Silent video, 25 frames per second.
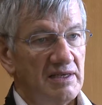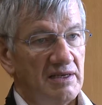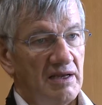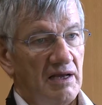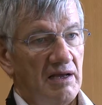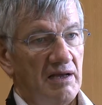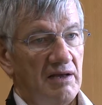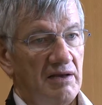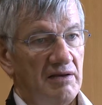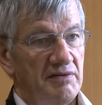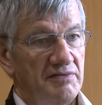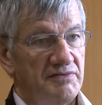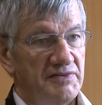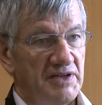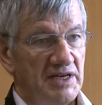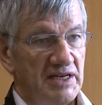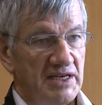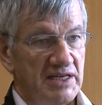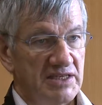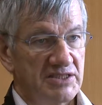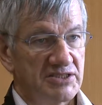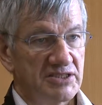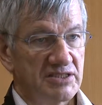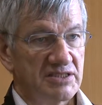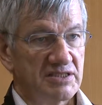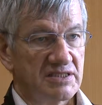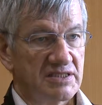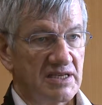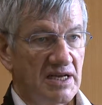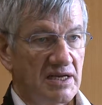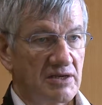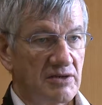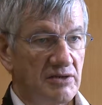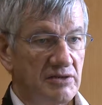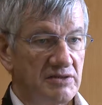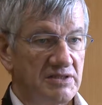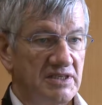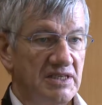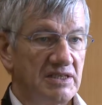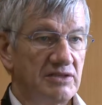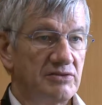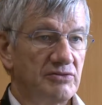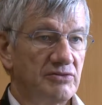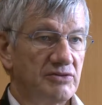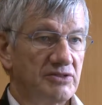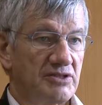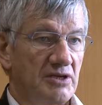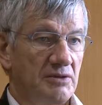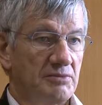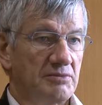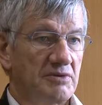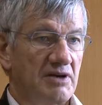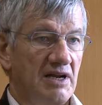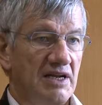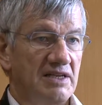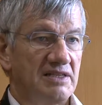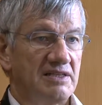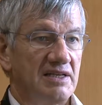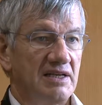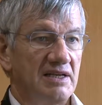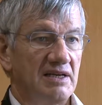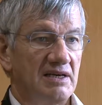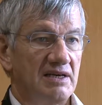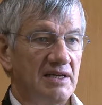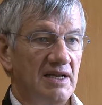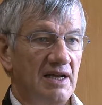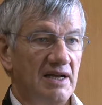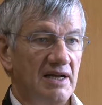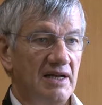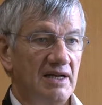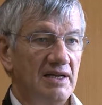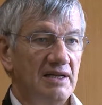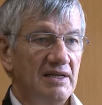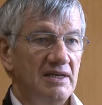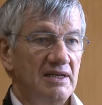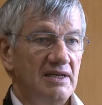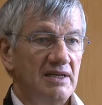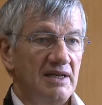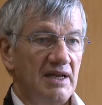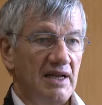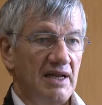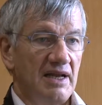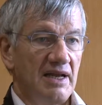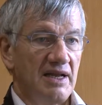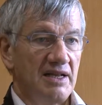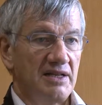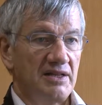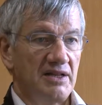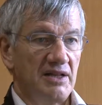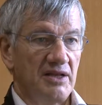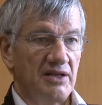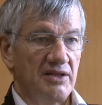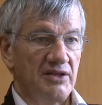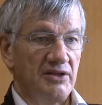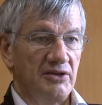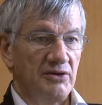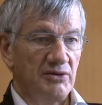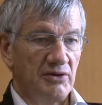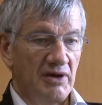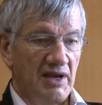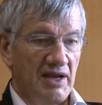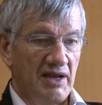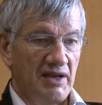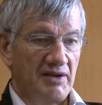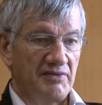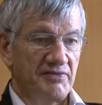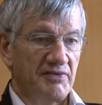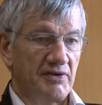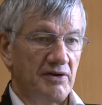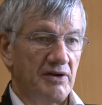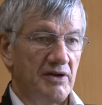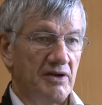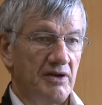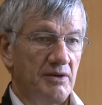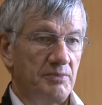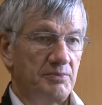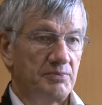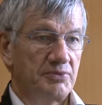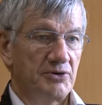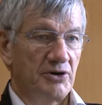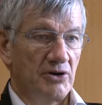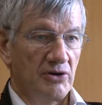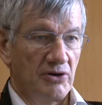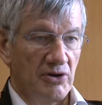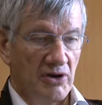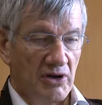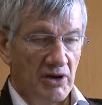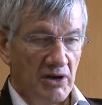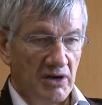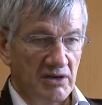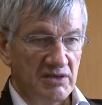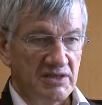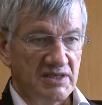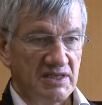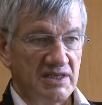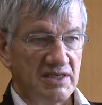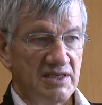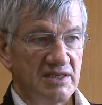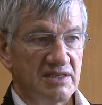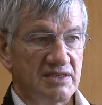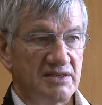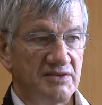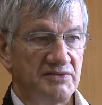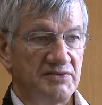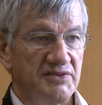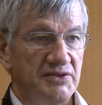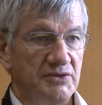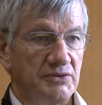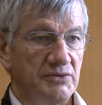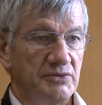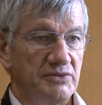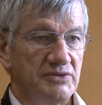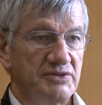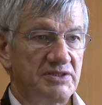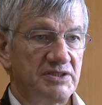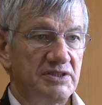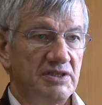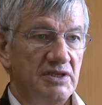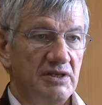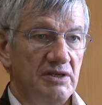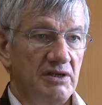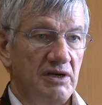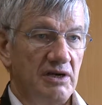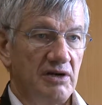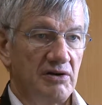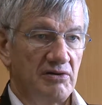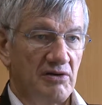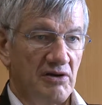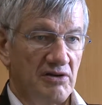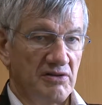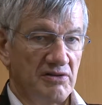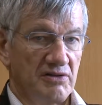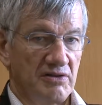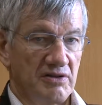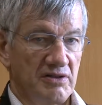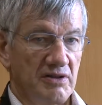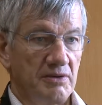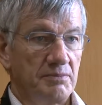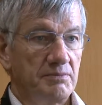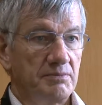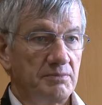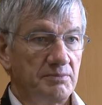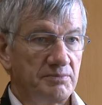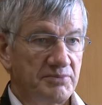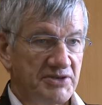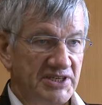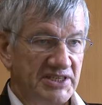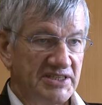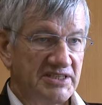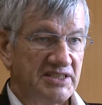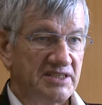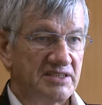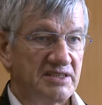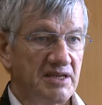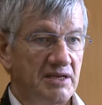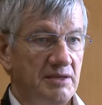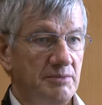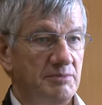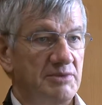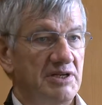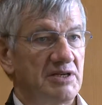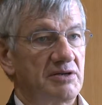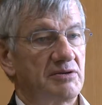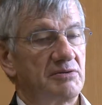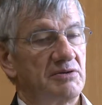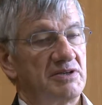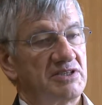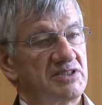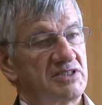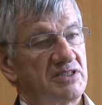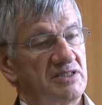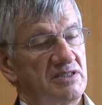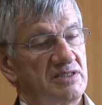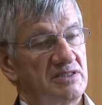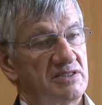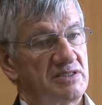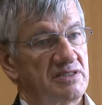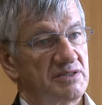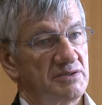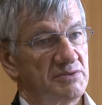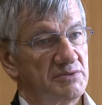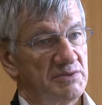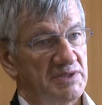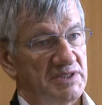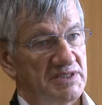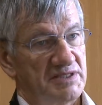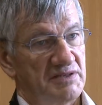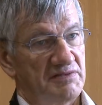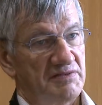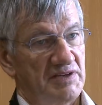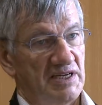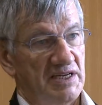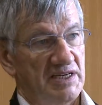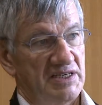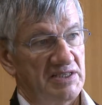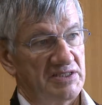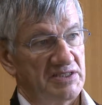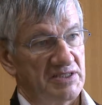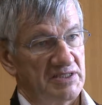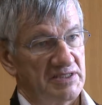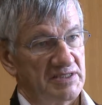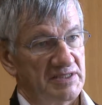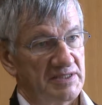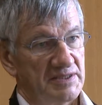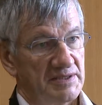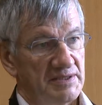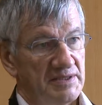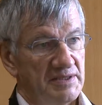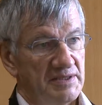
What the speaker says: villagers according to some criteria, and you have prolonged interviews around predetermined questions with the villagers.